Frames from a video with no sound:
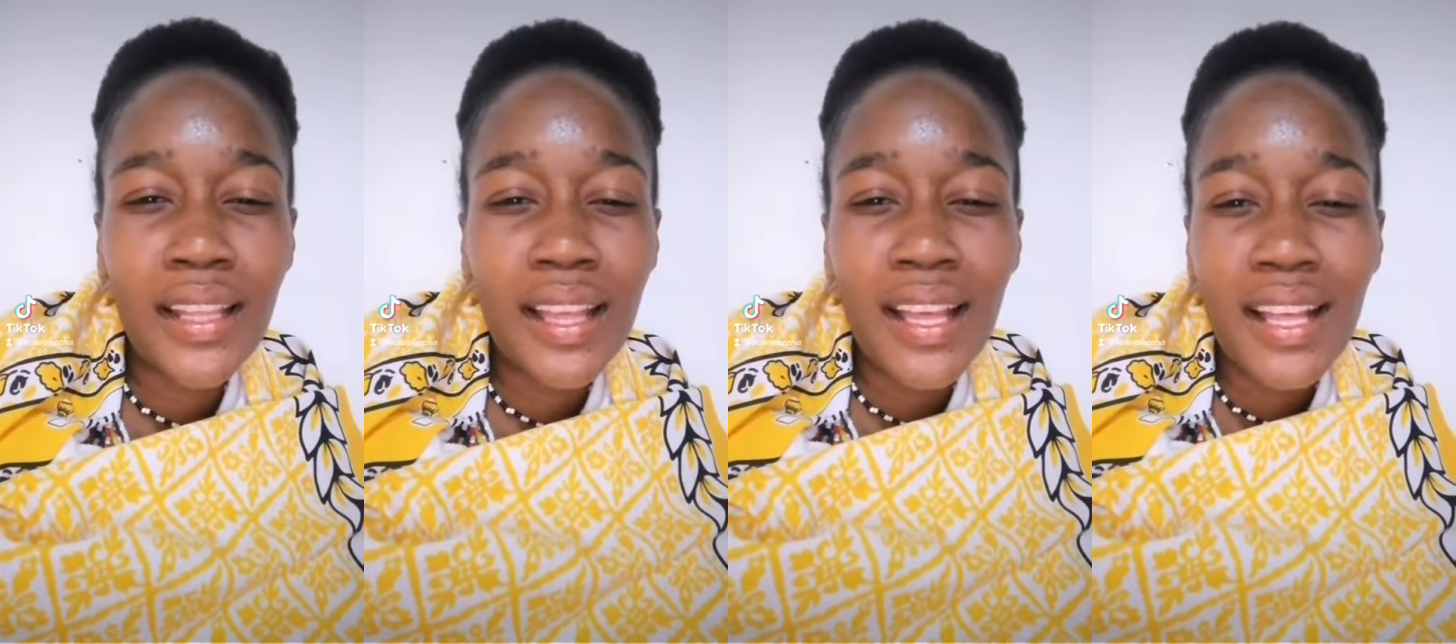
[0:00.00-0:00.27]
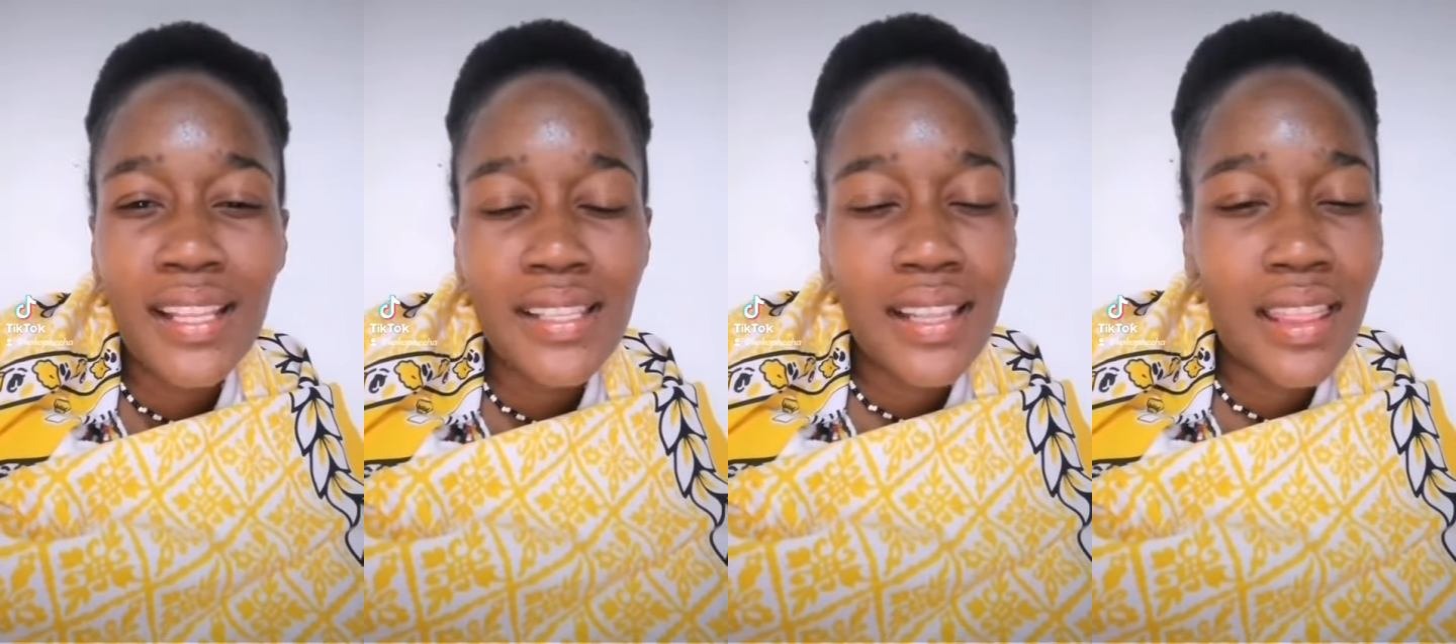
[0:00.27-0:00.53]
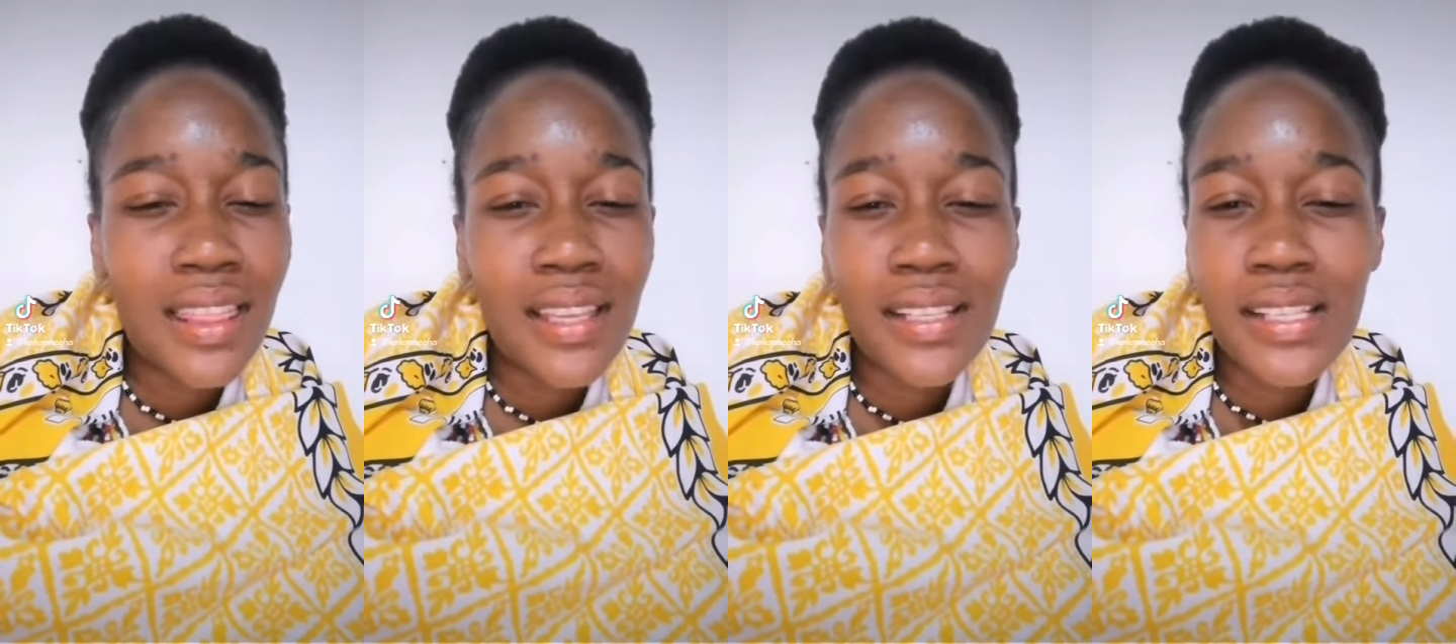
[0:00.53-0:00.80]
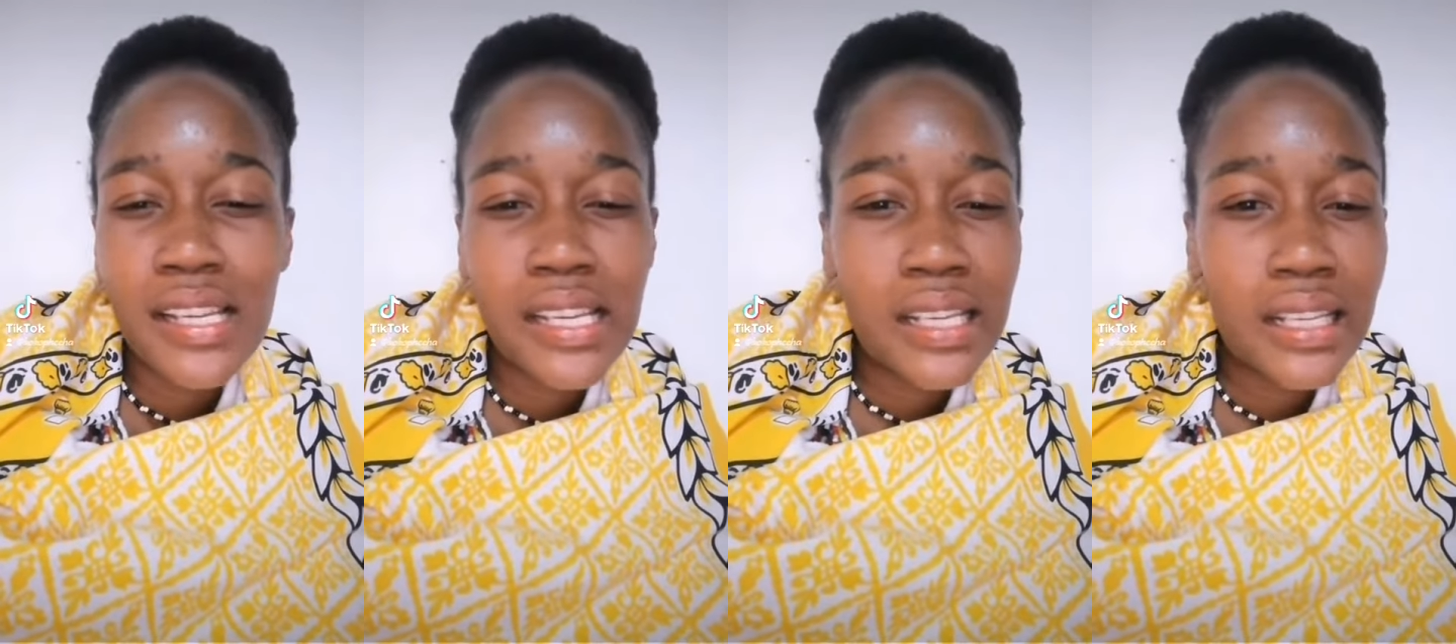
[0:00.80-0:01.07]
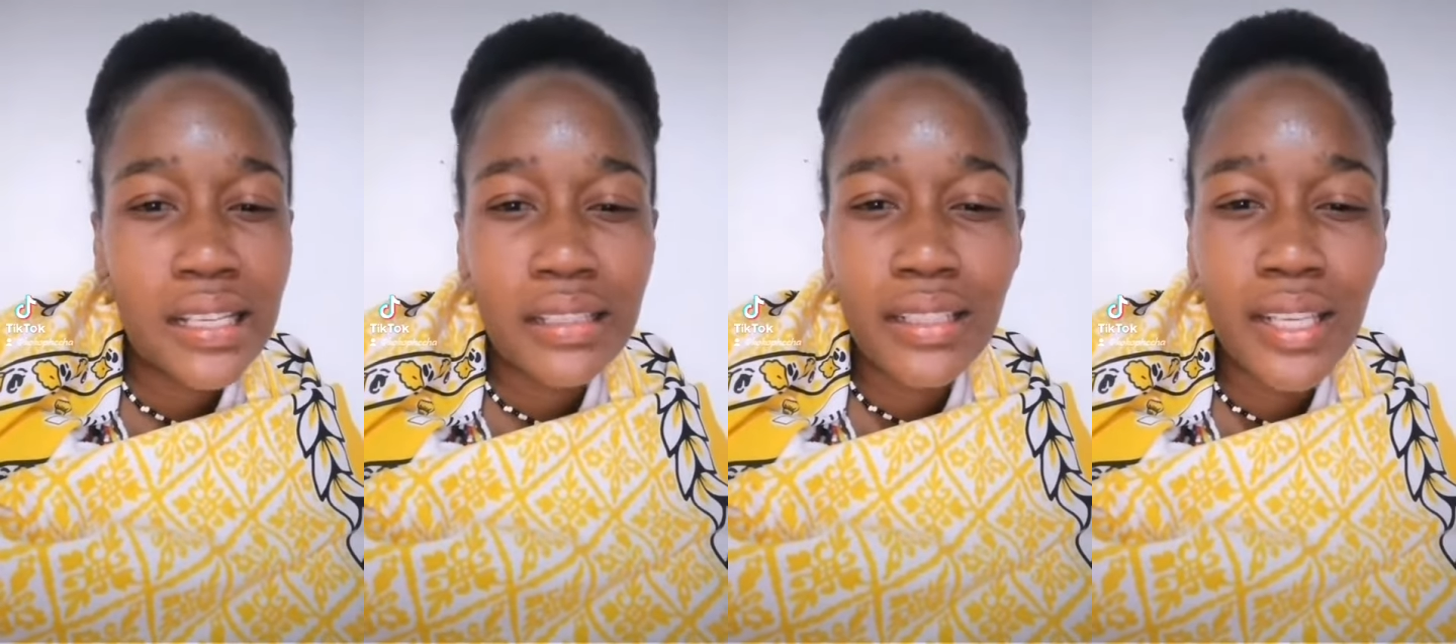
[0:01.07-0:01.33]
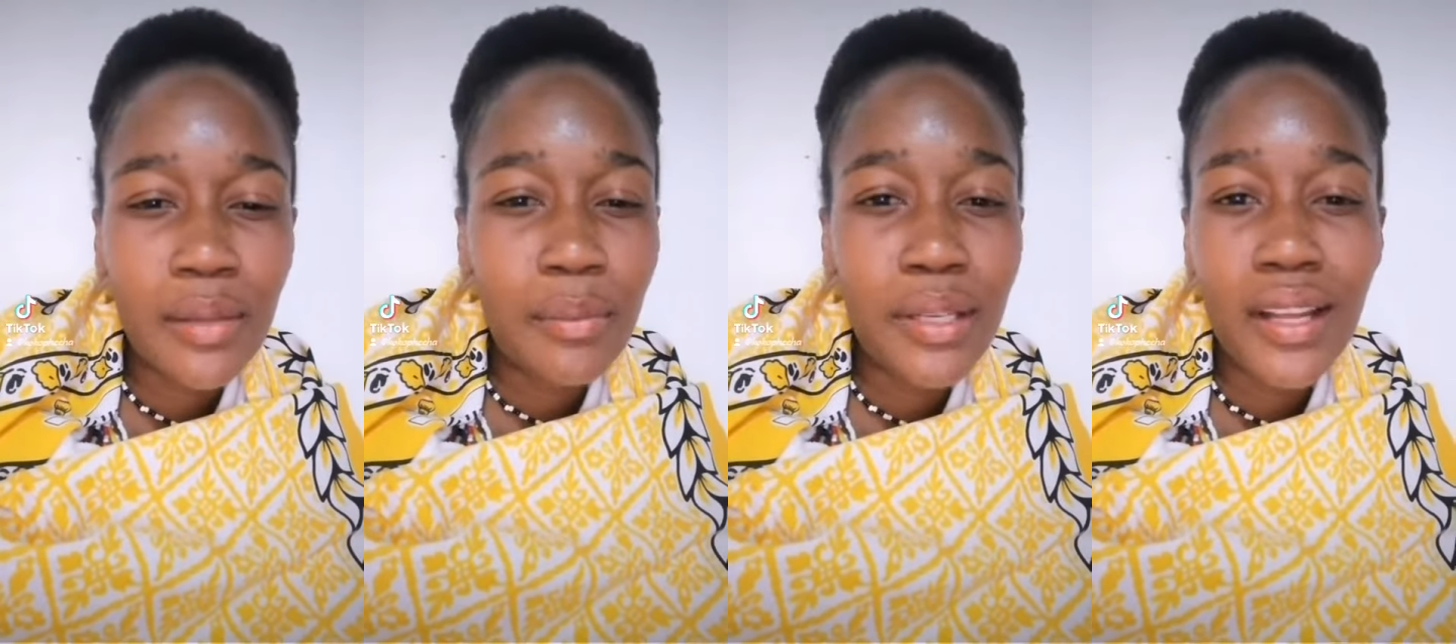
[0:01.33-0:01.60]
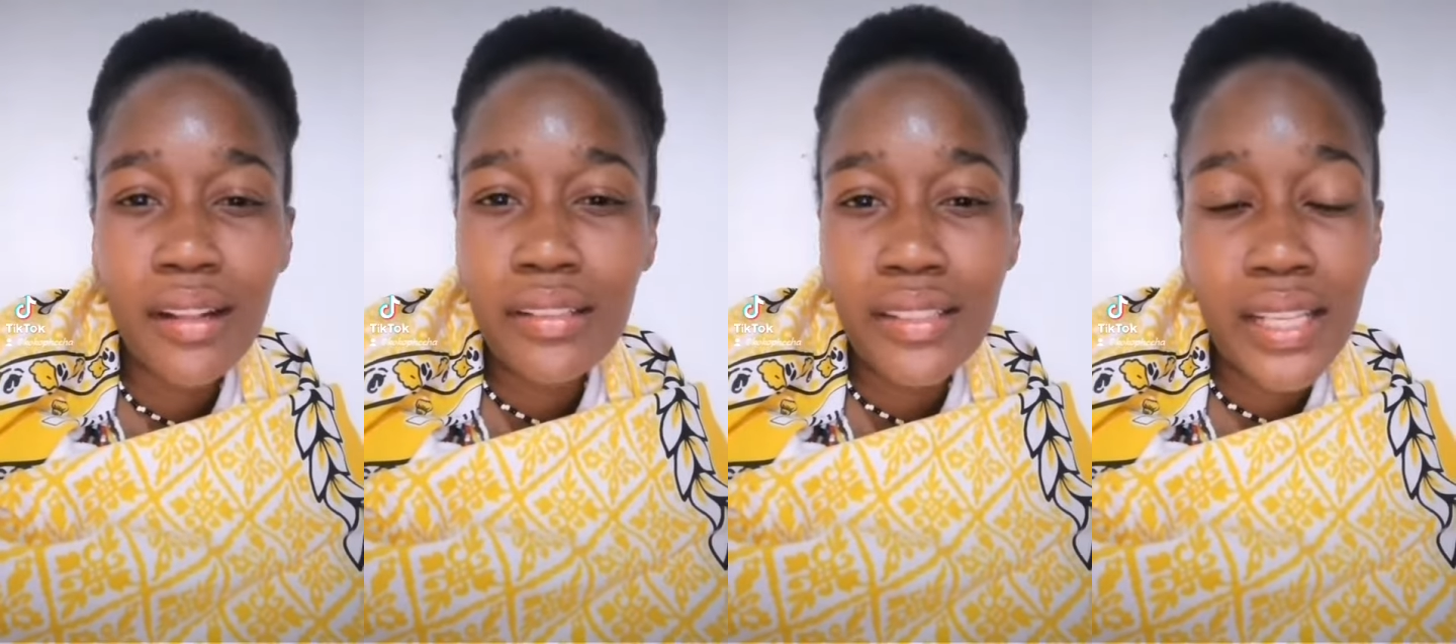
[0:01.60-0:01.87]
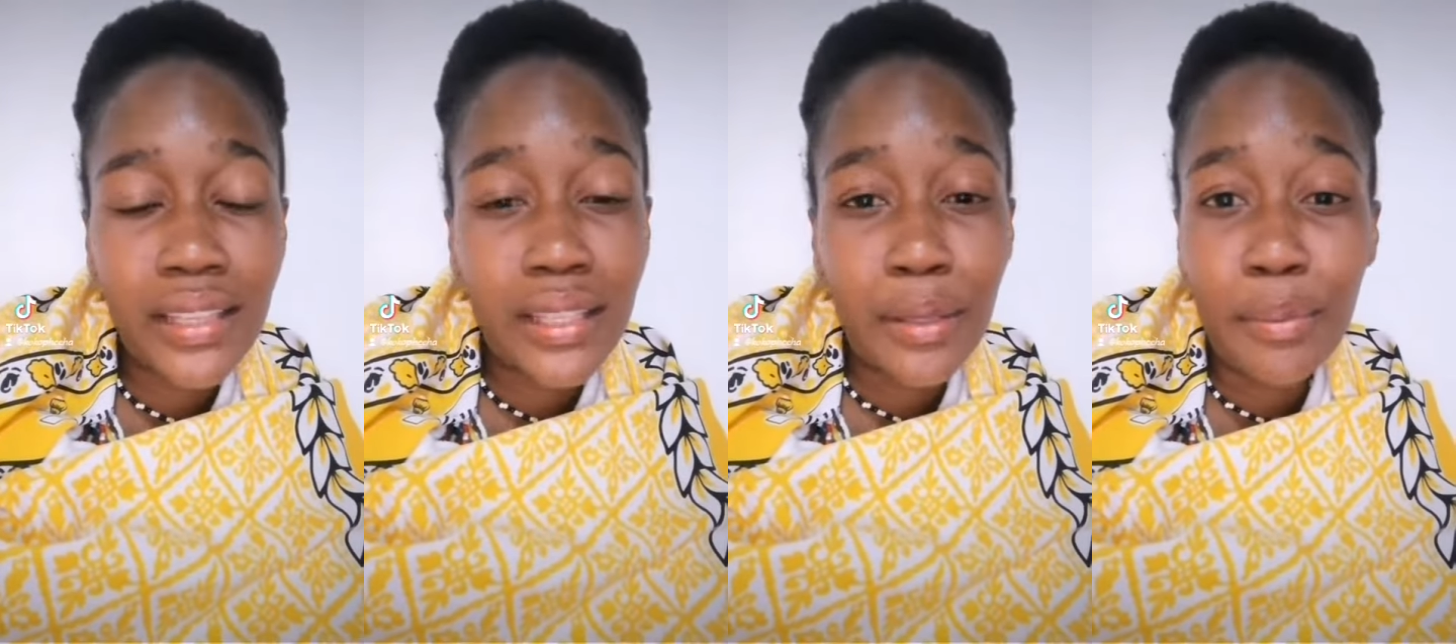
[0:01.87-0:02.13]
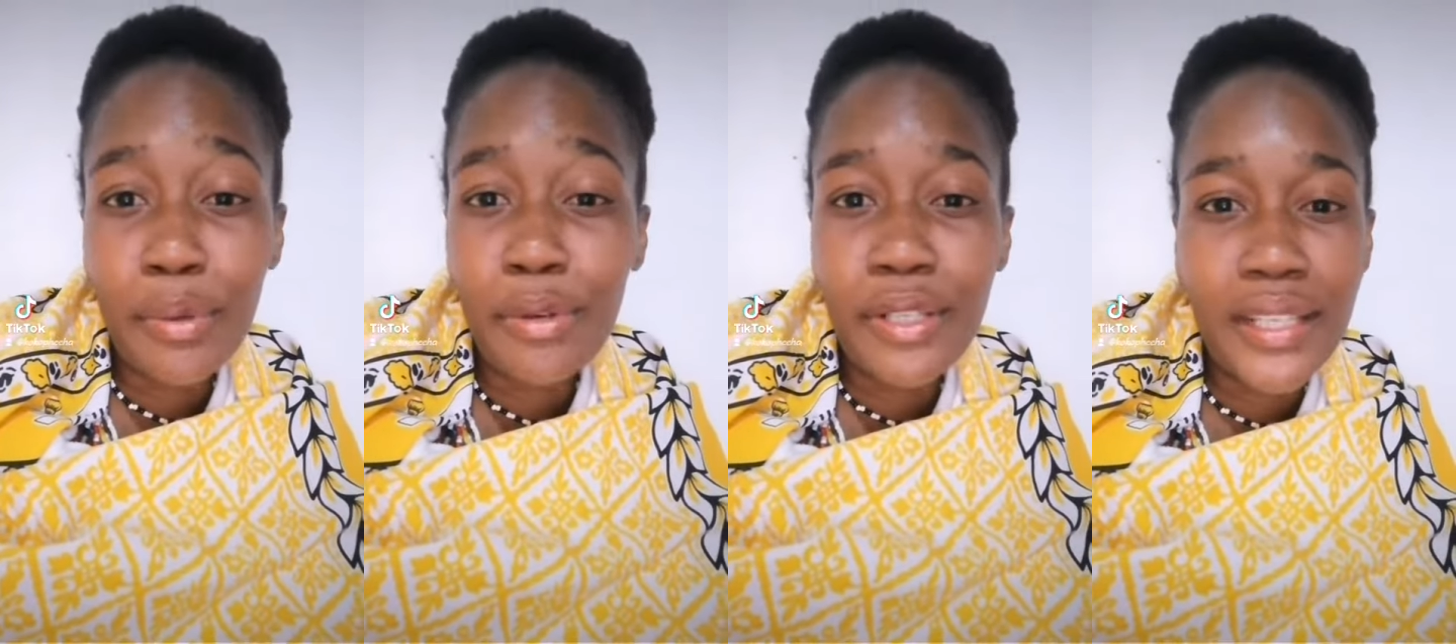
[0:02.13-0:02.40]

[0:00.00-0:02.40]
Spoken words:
synthetic and chemicals that they put